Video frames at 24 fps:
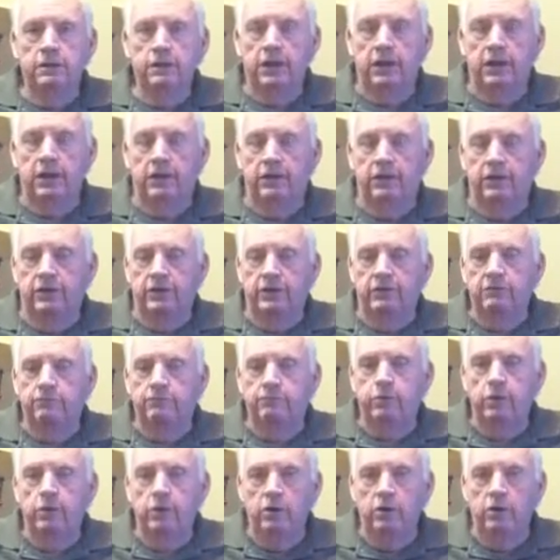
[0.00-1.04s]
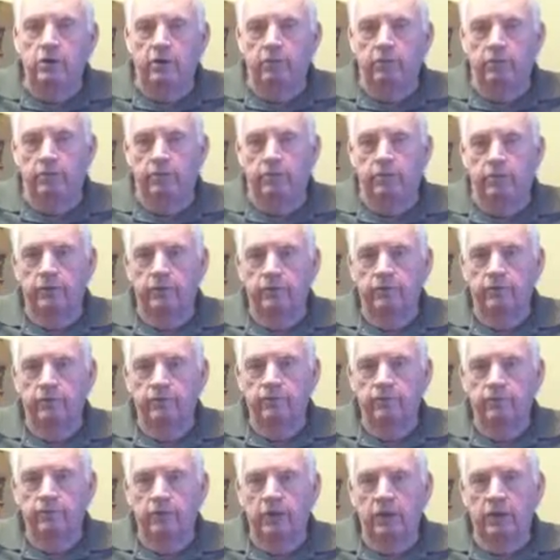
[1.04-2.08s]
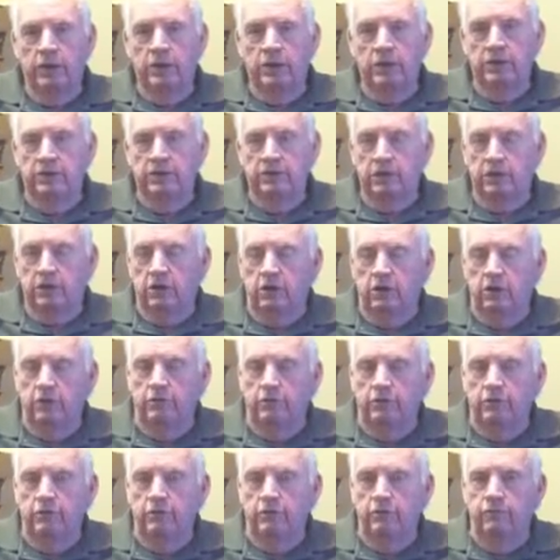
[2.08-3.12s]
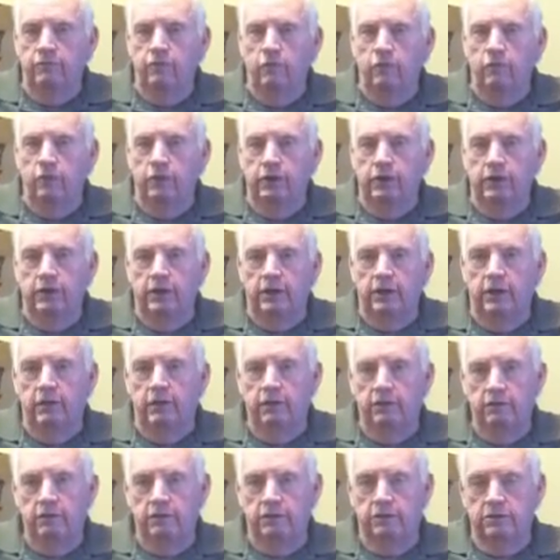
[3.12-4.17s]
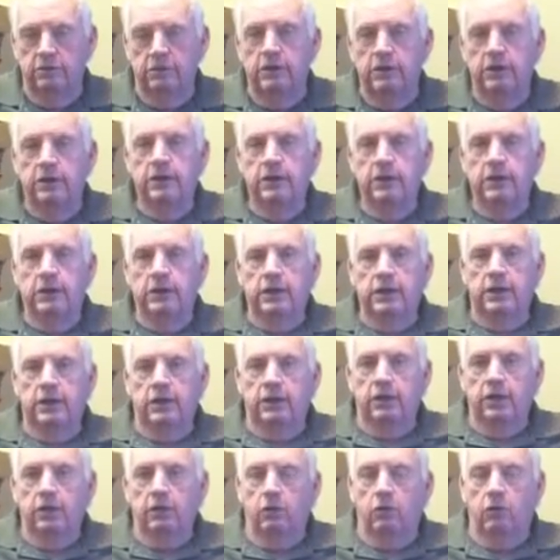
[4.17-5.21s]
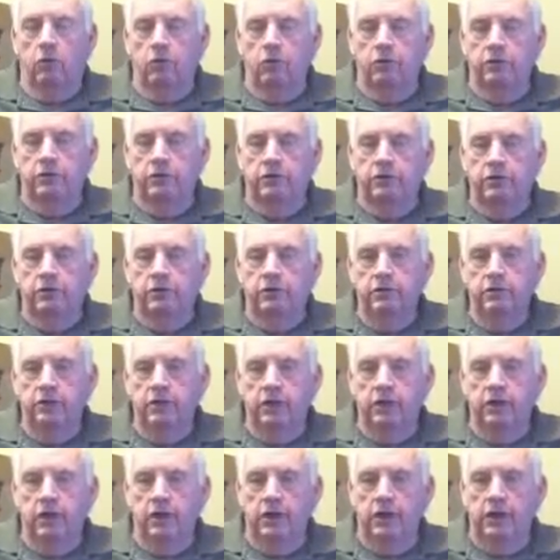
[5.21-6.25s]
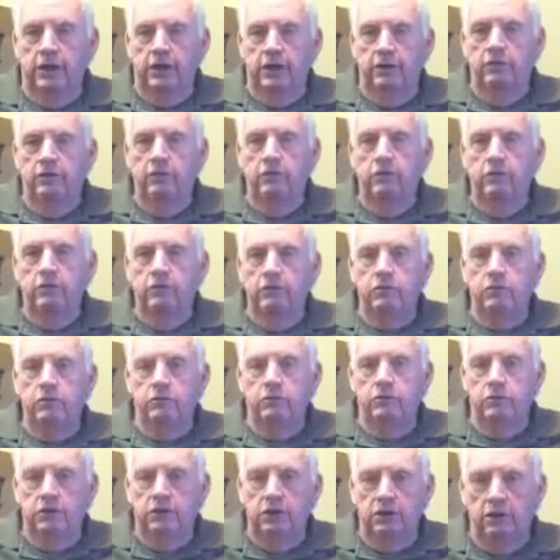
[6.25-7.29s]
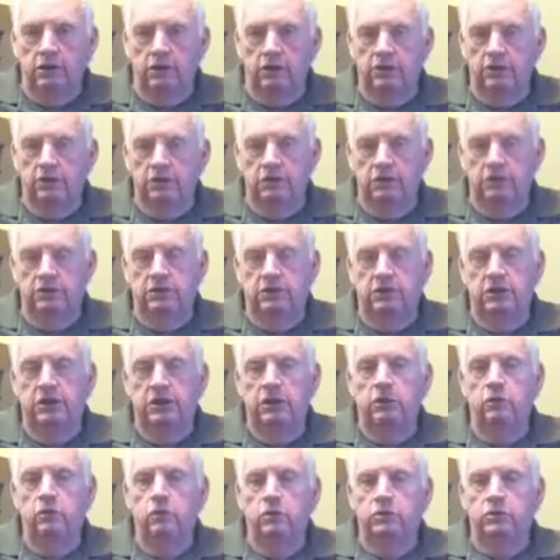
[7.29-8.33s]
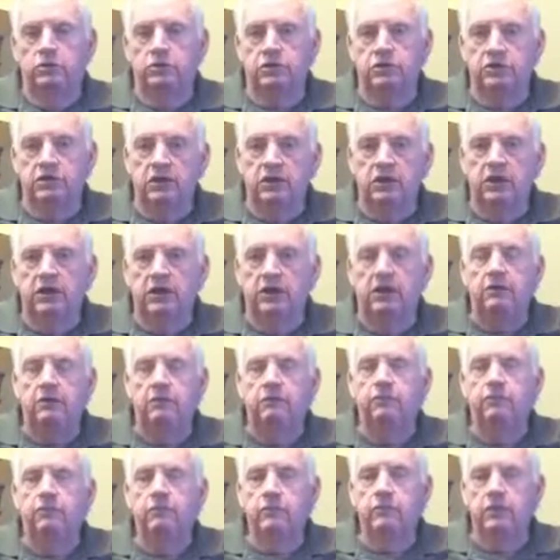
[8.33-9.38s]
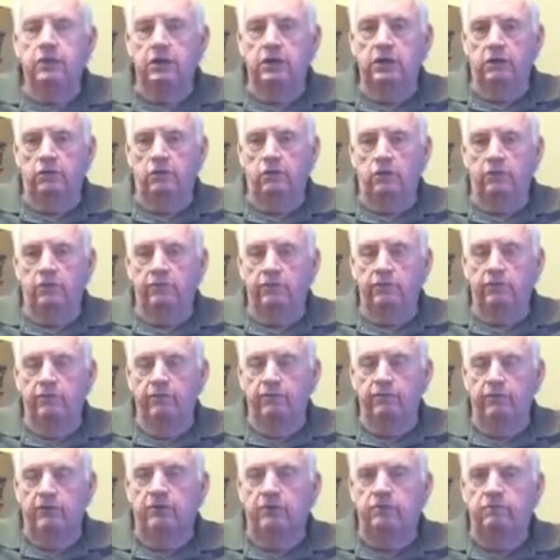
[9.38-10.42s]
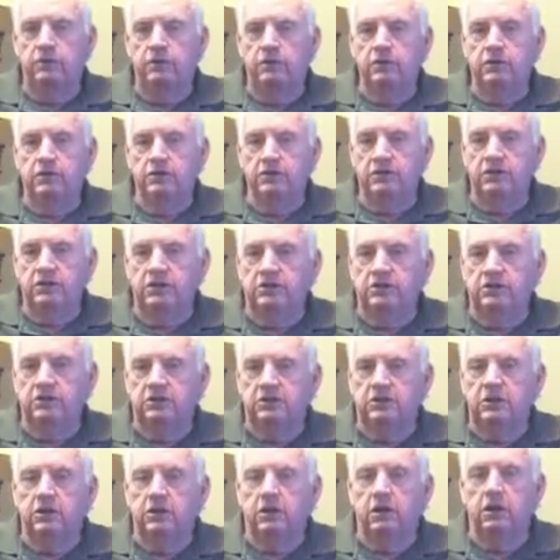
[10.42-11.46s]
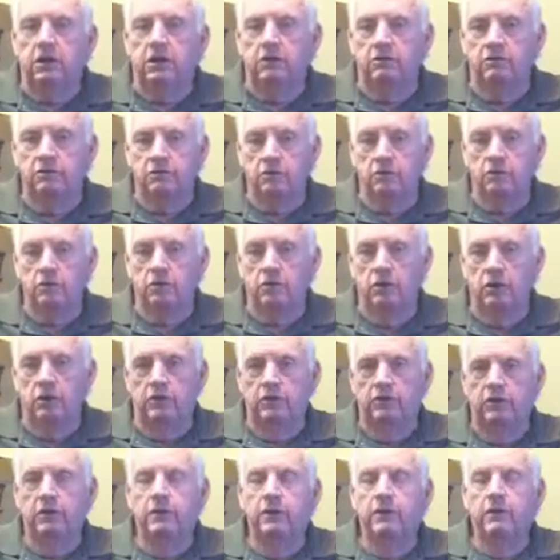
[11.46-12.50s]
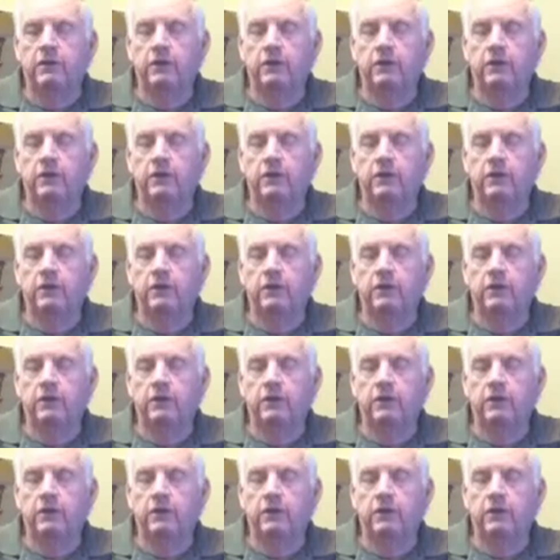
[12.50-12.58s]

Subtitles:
Now, this pump is $140. According to the Atlanta utilities, it will save anywhere from $50 to $60 a month